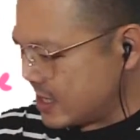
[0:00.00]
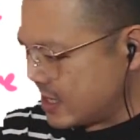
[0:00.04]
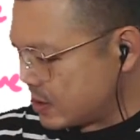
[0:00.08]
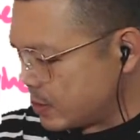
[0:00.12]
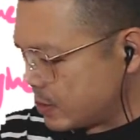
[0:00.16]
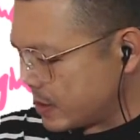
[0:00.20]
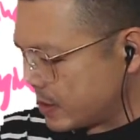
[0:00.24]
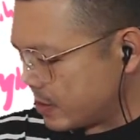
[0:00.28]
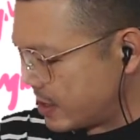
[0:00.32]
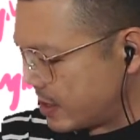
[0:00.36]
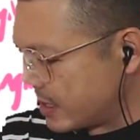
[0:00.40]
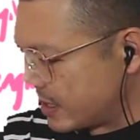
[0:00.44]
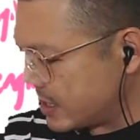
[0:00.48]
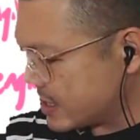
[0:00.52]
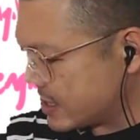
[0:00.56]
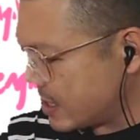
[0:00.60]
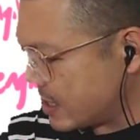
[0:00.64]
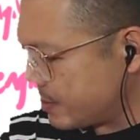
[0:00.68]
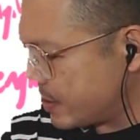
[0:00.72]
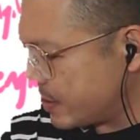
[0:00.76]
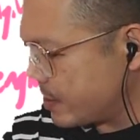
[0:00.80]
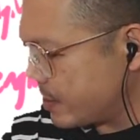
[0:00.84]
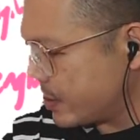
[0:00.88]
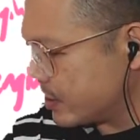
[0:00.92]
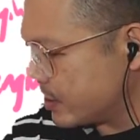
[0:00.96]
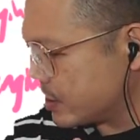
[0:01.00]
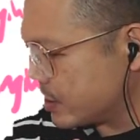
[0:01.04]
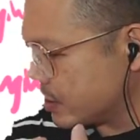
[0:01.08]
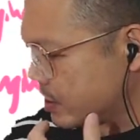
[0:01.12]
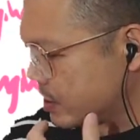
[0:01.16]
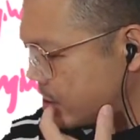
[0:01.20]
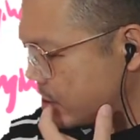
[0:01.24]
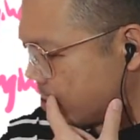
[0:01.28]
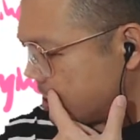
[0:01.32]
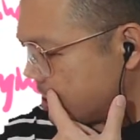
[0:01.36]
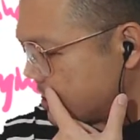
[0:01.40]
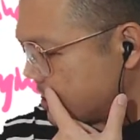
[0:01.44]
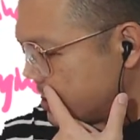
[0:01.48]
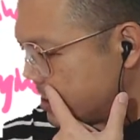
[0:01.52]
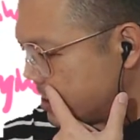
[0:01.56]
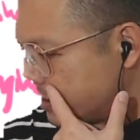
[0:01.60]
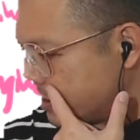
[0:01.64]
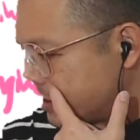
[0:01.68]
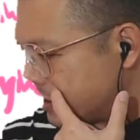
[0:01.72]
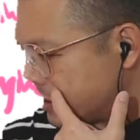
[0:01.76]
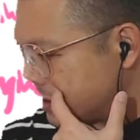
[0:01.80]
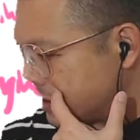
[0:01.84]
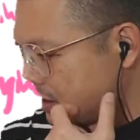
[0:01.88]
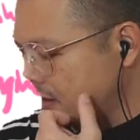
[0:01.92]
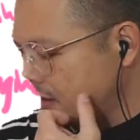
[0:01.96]
week, right? This coming week also school holiday, right?
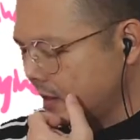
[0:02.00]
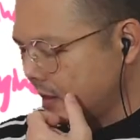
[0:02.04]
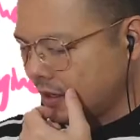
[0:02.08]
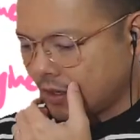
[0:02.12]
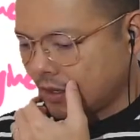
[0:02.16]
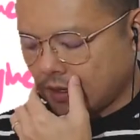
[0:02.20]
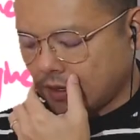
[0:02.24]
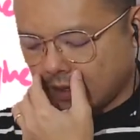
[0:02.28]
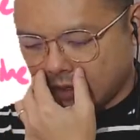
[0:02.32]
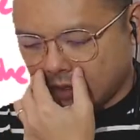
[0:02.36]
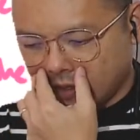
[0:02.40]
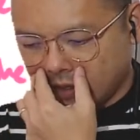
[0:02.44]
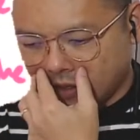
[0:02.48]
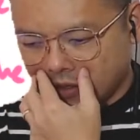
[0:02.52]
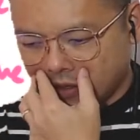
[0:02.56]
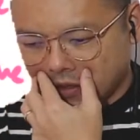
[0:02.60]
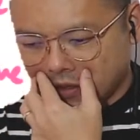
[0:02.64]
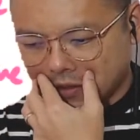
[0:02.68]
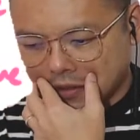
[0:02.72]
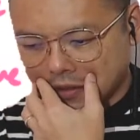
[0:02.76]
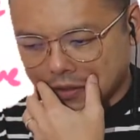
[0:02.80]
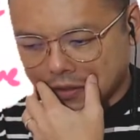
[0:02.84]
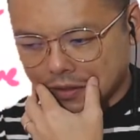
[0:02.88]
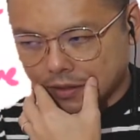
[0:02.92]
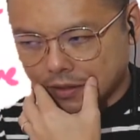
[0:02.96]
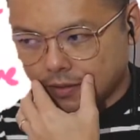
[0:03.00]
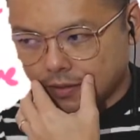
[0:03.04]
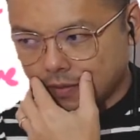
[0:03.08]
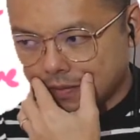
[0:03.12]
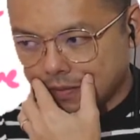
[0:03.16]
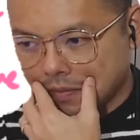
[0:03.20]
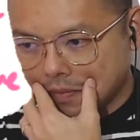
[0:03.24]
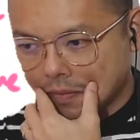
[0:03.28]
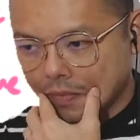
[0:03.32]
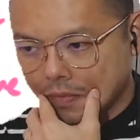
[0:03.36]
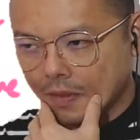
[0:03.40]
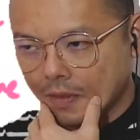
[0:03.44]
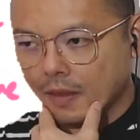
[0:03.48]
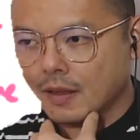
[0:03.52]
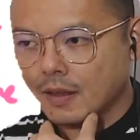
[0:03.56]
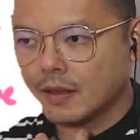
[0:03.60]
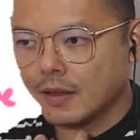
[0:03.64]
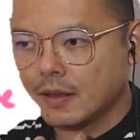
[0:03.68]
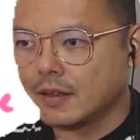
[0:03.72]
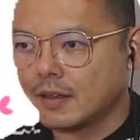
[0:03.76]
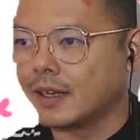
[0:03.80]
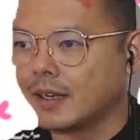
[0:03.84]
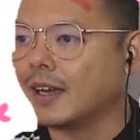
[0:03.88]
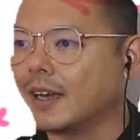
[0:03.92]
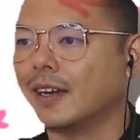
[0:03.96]
Yeah.
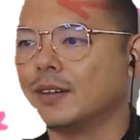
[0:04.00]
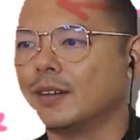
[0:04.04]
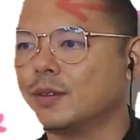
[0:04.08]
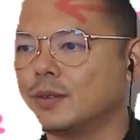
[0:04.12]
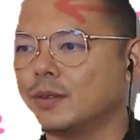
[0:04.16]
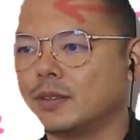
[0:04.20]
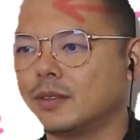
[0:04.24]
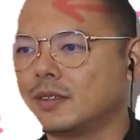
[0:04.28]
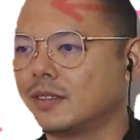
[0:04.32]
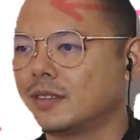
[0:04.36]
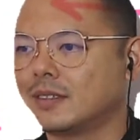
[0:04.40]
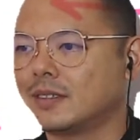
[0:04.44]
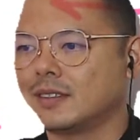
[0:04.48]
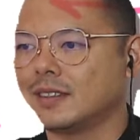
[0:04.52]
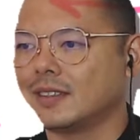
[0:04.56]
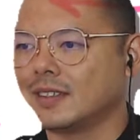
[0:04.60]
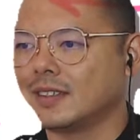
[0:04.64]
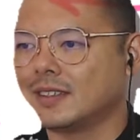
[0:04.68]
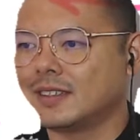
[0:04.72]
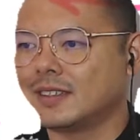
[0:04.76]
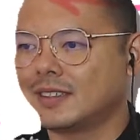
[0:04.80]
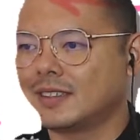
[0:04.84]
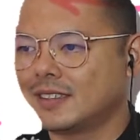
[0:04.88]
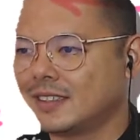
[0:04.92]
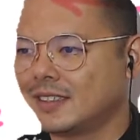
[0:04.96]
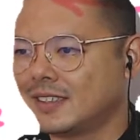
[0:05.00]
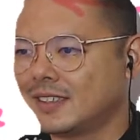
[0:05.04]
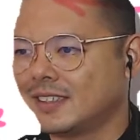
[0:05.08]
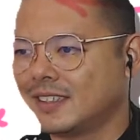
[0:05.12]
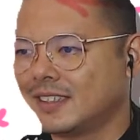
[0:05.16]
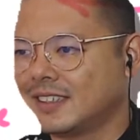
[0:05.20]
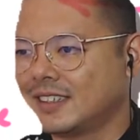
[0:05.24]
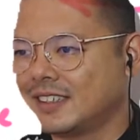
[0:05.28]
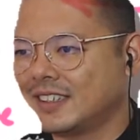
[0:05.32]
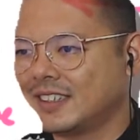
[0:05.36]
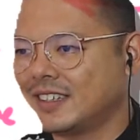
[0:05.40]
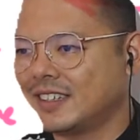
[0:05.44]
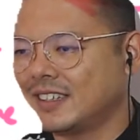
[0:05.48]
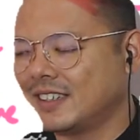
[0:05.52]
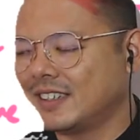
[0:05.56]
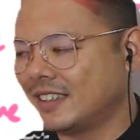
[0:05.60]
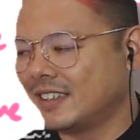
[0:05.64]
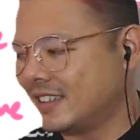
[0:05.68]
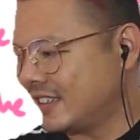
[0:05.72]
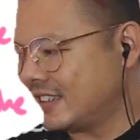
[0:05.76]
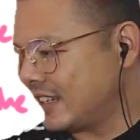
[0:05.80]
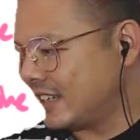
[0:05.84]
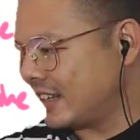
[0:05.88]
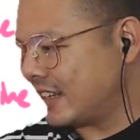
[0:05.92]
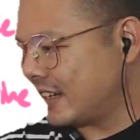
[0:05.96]
Yeah, I know. Yeah.
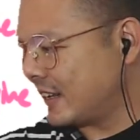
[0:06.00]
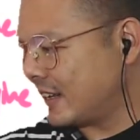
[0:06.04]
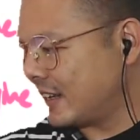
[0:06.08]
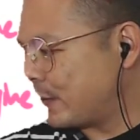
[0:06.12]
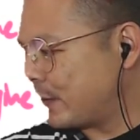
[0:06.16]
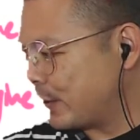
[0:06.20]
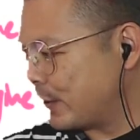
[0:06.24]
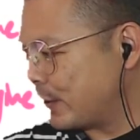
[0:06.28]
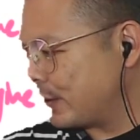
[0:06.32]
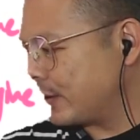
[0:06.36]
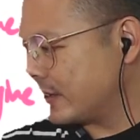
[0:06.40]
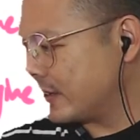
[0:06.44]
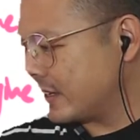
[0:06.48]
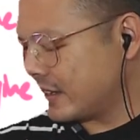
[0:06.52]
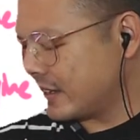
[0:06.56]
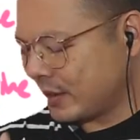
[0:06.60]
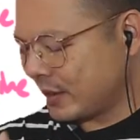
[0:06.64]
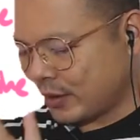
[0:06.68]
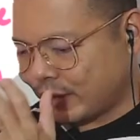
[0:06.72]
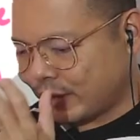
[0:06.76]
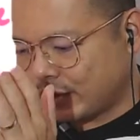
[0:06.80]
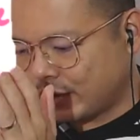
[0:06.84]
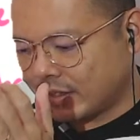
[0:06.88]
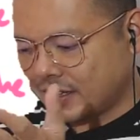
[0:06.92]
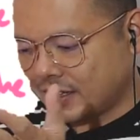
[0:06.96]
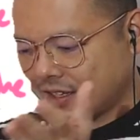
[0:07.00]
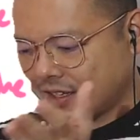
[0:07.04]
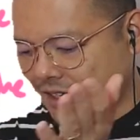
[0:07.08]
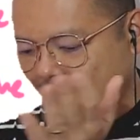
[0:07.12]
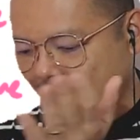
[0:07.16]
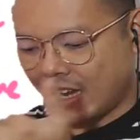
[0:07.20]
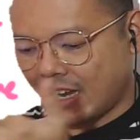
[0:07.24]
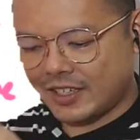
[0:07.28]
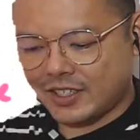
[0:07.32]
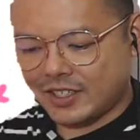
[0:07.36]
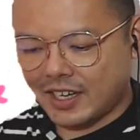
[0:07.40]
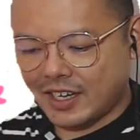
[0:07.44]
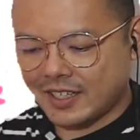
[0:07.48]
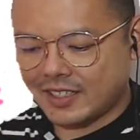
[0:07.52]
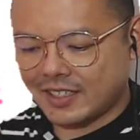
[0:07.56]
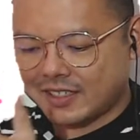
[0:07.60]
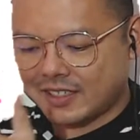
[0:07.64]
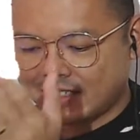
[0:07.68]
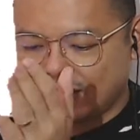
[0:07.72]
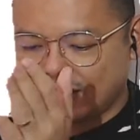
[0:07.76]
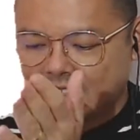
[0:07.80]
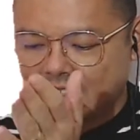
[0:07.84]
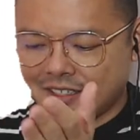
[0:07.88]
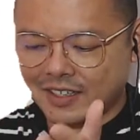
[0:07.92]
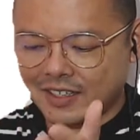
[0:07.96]
They follow the SGI's
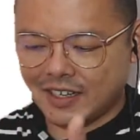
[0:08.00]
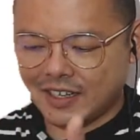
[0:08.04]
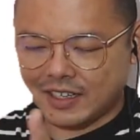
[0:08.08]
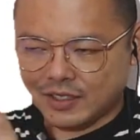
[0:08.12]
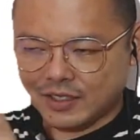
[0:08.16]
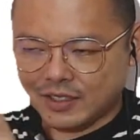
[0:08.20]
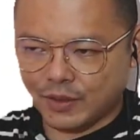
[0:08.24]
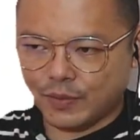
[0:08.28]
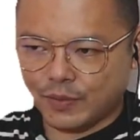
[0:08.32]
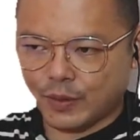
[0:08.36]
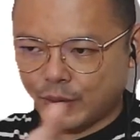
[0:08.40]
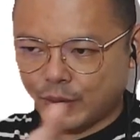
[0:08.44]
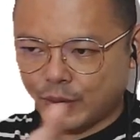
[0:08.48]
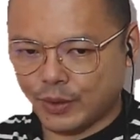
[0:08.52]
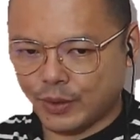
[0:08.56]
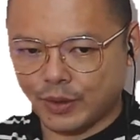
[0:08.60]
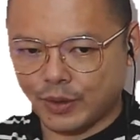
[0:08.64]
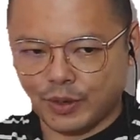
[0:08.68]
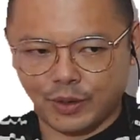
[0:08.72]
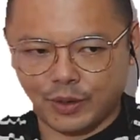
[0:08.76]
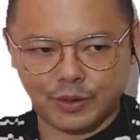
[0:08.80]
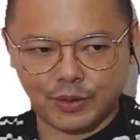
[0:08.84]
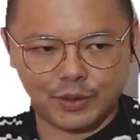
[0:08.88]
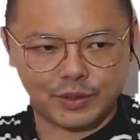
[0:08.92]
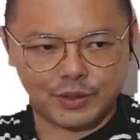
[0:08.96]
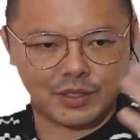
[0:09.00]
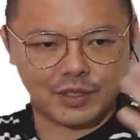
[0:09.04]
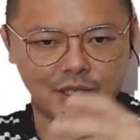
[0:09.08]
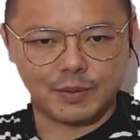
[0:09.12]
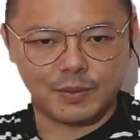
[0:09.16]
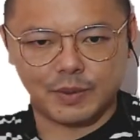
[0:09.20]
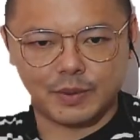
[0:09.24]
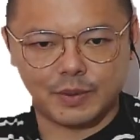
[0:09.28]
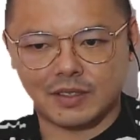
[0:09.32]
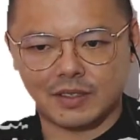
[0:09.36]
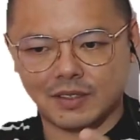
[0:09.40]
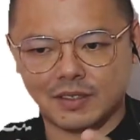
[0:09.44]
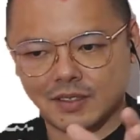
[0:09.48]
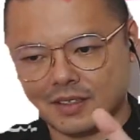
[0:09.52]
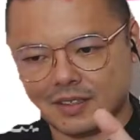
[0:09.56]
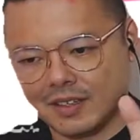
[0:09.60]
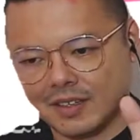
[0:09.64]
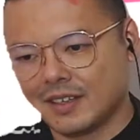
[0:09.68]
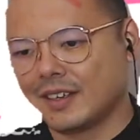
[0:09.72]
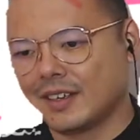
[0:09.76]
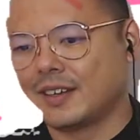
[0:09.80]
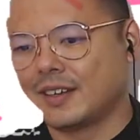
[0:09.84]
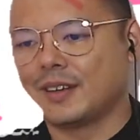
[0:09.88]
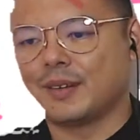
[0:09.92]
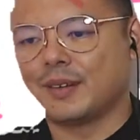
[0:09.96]
international follow all your syllabus,
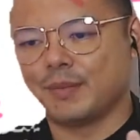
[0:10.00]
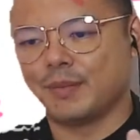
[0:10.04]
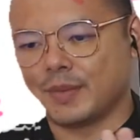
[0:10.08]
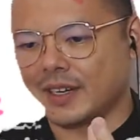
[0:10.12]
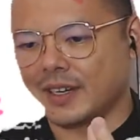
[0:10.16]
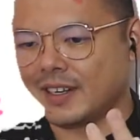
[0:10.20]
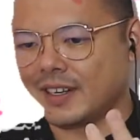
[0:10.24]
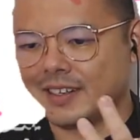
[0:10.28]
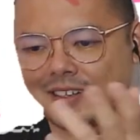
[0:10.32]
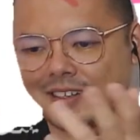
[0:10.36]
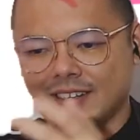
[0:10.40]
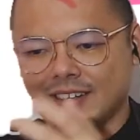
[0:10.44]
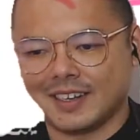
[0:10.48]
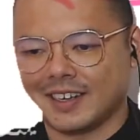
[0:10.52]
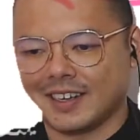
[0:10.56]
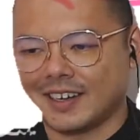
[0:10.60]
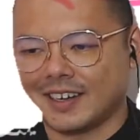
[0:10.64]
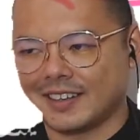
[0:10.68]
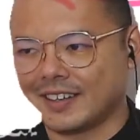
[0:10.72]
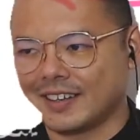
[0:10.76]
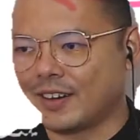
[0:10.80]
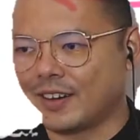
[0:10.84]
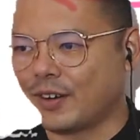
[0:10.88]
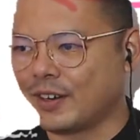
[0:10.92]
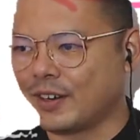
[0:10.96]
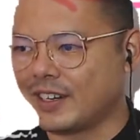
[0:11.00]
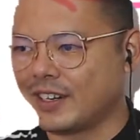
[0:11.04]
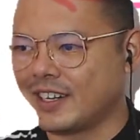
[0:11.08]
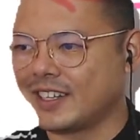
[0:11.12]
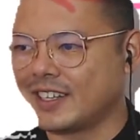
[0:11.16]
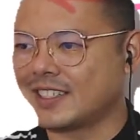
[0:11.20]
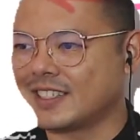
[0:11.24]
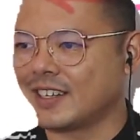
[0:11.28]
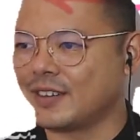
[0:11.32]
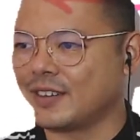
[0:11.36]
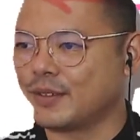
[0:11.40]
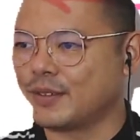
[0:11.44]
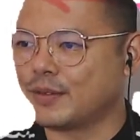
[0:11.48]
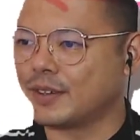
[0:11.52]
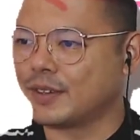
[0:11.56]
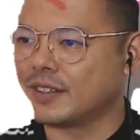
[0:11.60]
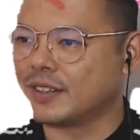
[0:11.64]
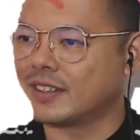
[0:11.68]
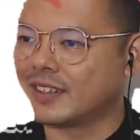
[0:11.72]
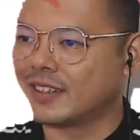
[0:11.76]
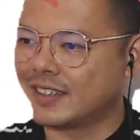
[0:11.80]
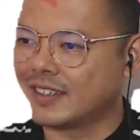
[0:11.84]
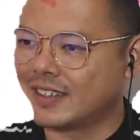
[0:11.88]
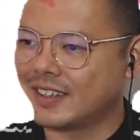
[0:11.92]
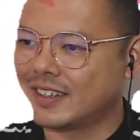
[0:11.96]
but then their holidays are different.
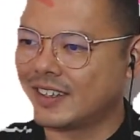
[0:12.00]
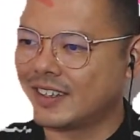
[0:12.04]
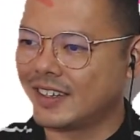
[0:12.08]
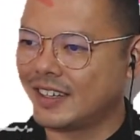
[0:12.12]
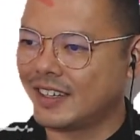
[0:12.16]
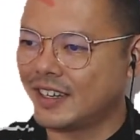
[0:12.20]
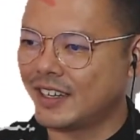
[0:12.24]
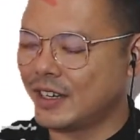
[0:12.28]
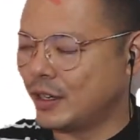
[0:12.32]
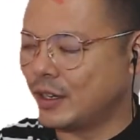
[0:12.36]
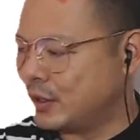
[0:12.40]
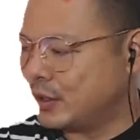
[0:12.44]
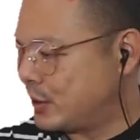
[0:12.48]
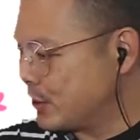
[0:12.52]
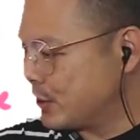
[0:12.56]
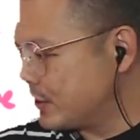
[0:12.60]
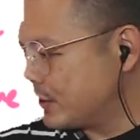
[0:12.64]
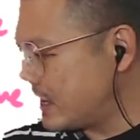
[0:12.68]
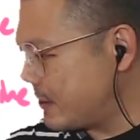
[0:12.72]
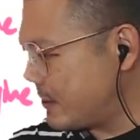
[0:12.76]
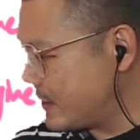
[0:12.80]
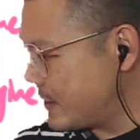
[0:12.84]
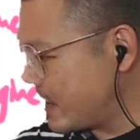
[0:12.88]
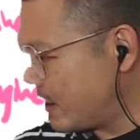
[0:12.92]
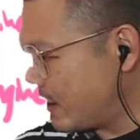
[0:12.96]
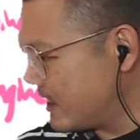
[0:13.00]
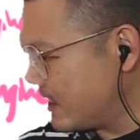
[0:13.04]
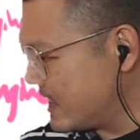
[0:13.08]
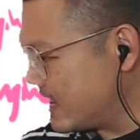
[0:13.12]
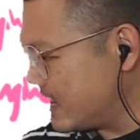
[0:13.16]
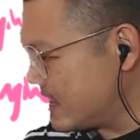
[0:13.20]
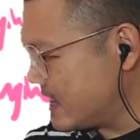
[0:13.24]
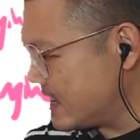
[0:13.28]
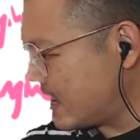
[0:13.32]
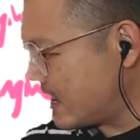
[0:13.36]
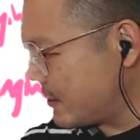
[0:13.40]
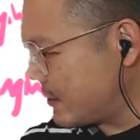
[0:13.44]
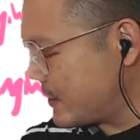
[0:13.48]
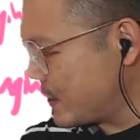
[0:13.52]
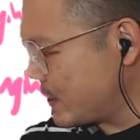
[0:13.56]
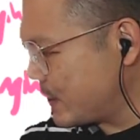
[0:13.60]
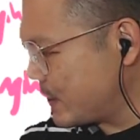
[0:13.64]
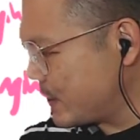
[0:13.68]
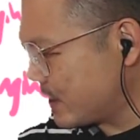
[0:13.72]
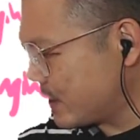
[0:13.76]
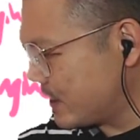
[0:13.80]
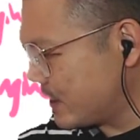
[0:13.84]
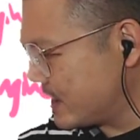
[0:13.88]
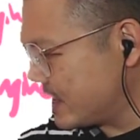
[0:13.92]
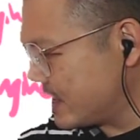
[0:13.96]
June, how many holidays? How many weeks
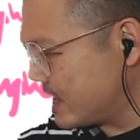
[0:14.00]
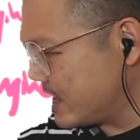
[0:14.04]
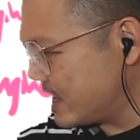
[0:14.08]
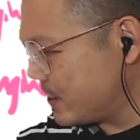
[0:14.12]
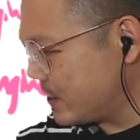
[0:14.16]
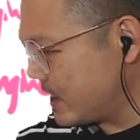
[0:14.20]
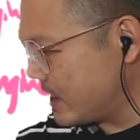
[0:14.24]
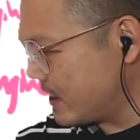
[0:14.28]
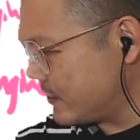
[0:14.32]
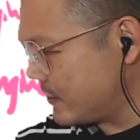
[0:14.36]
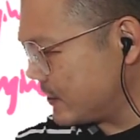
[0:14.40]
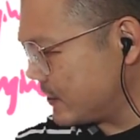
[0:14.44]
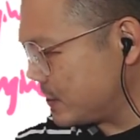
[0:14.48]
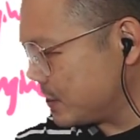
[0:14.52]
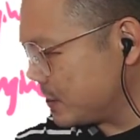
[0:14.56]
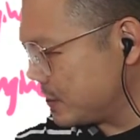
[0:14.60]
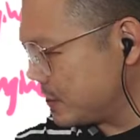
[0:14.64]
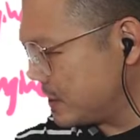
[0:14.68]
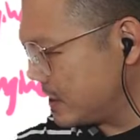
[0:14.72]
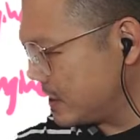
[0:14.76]
holiday do you have? June?